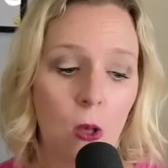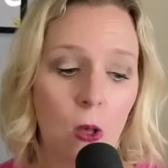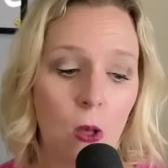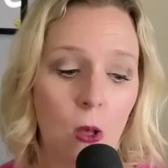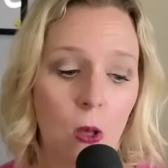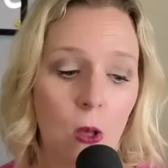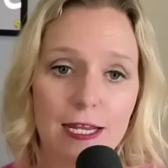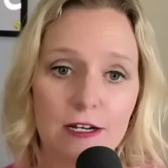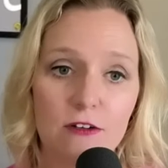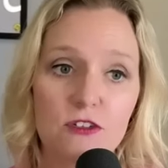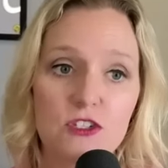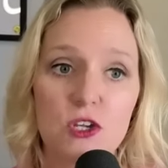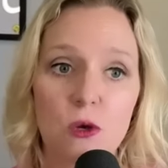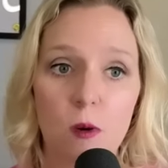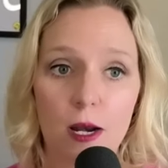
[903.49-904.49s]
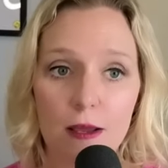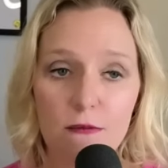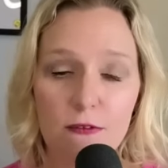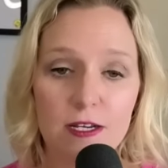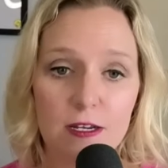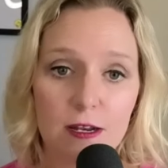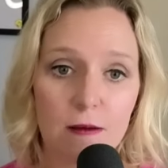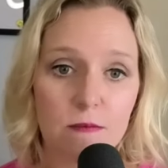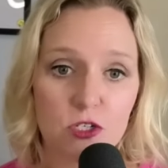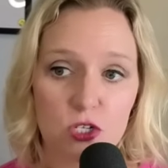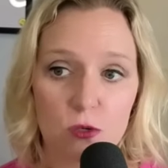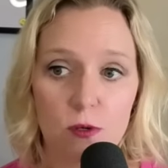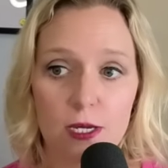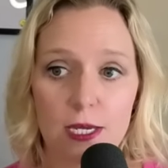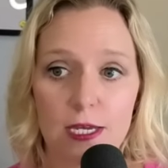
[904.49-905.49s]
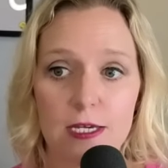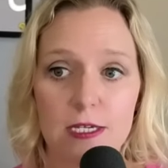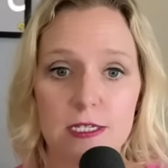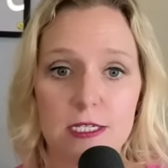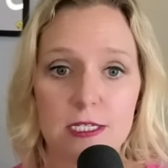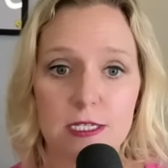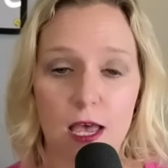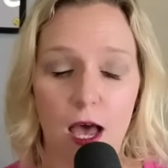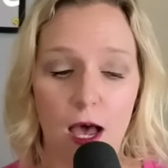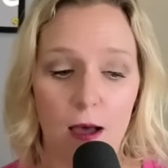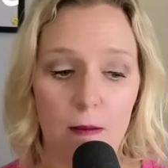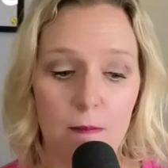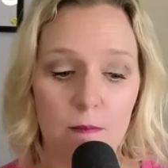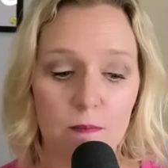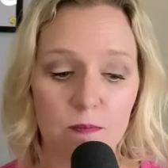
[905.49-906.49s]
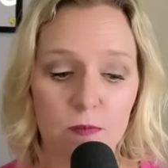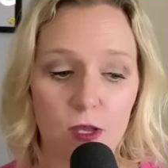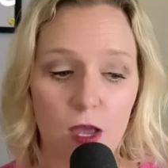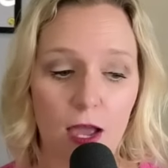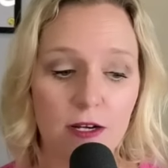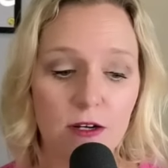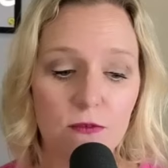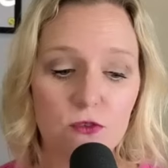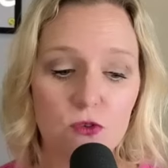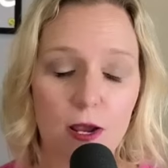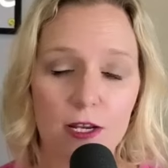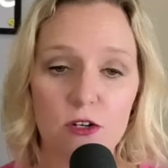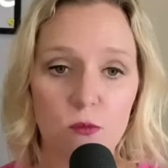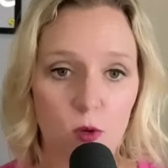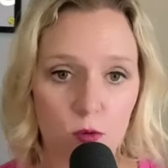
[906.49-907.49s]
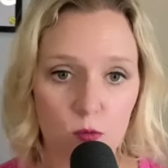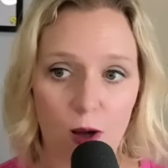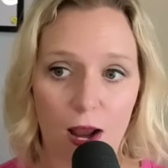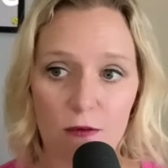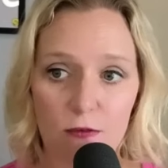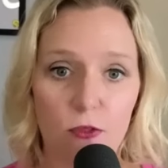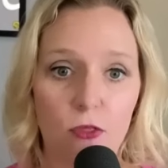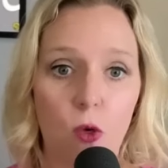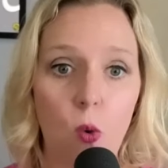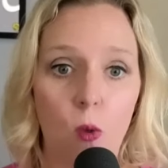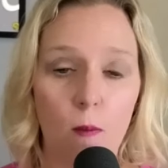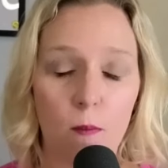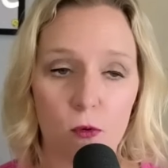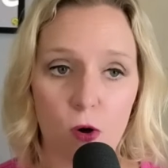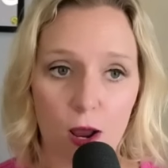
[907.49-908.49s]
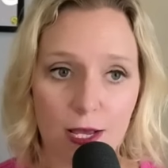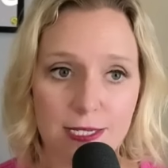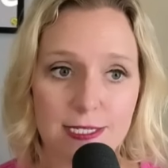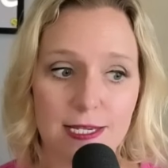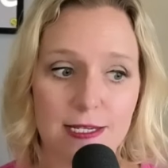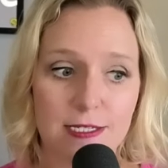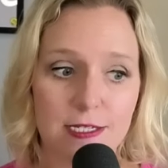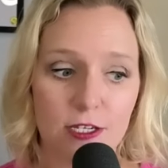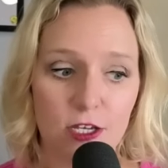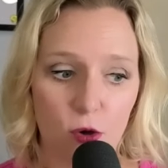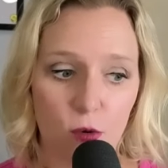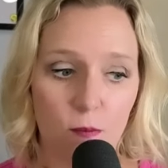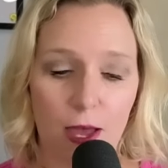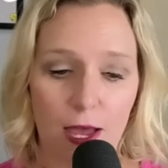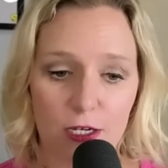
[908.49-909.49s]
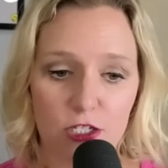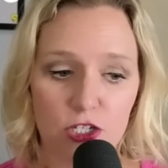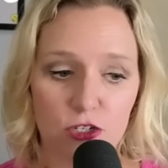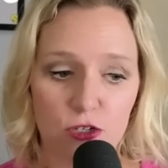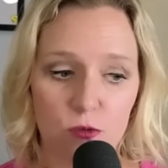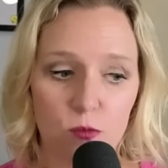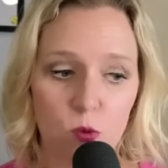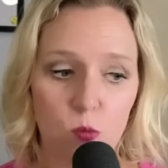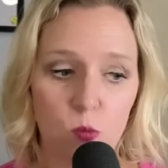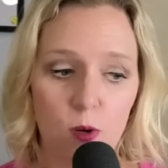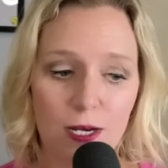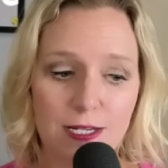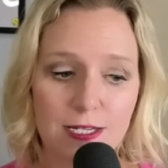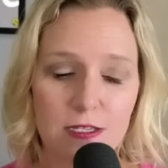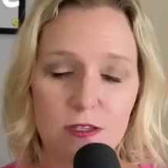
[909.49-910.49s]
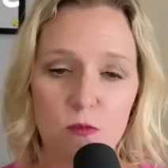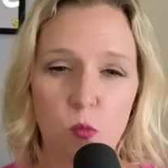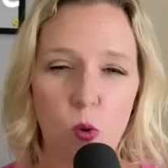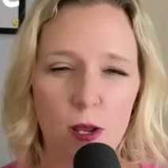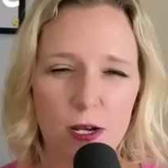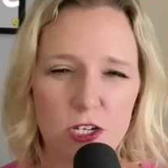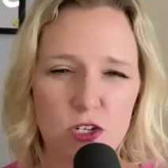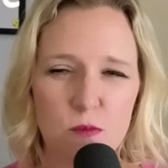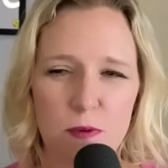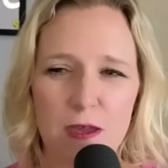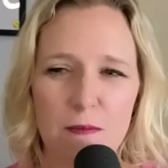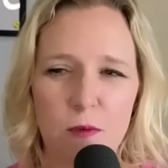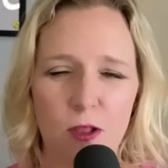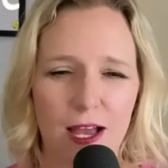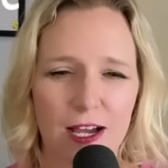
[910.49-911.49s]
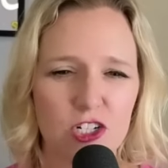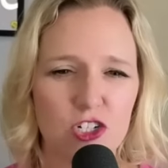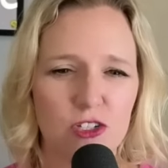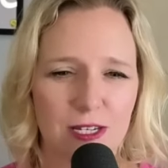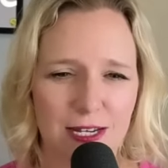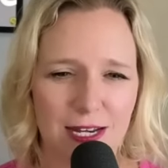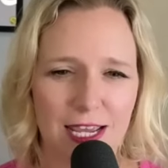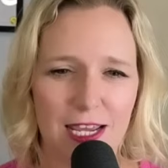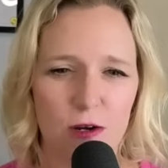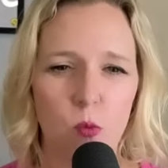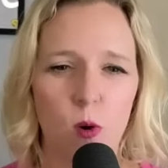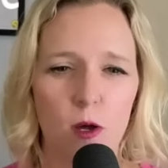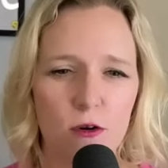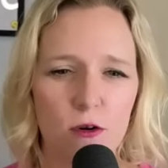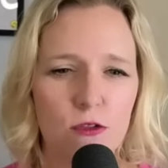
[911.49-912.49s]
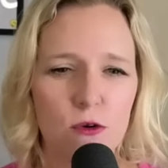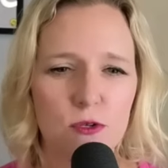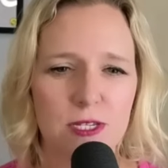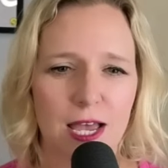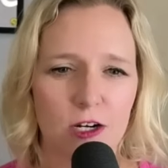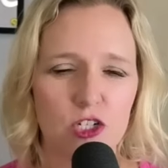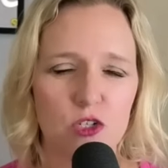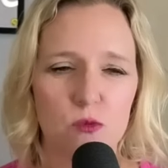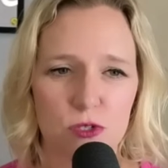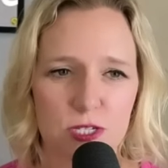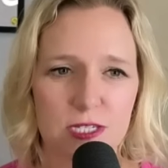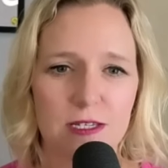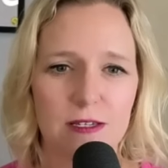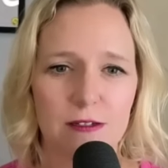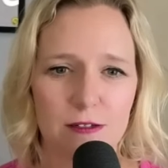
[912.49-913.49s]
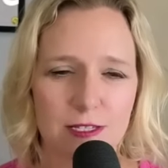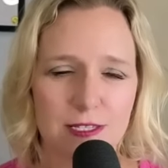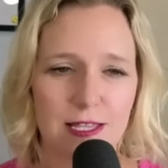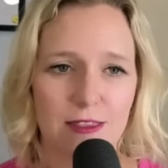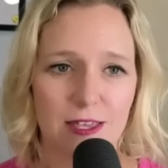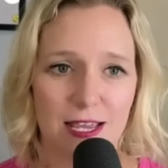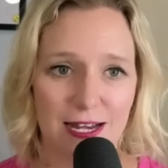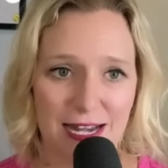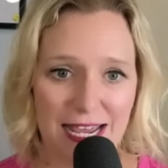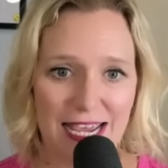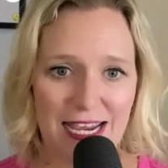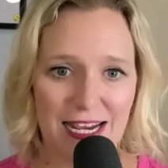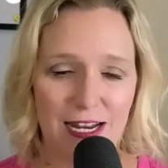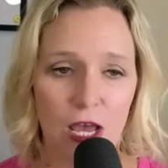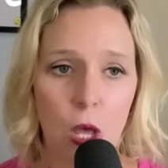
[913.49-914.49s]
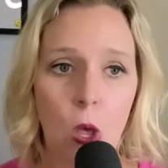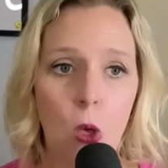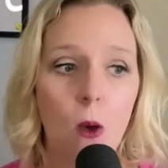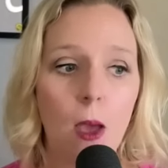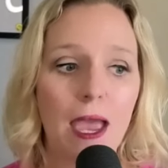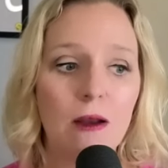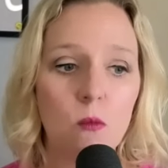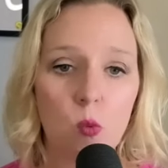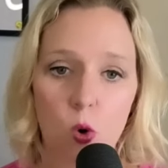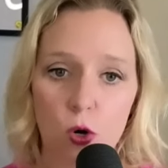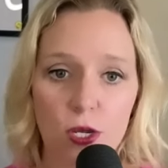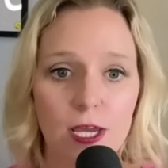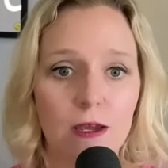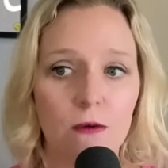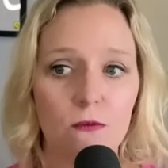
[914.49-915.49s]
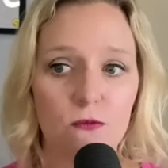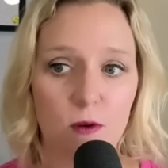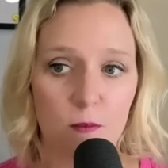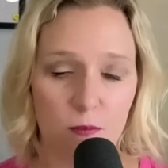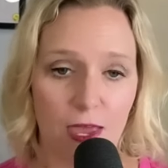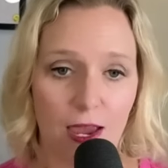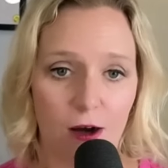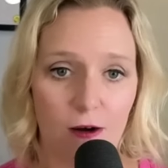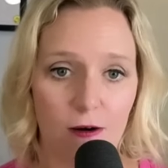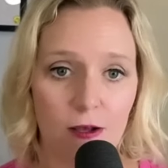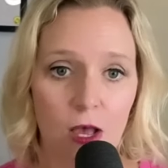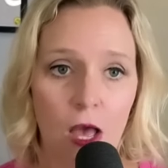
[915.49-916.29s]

And so what I've ended up doing is kind of trying to unravel the whole process and go back to, well, what do people actually need? What are those actual skills that they need? And working from there.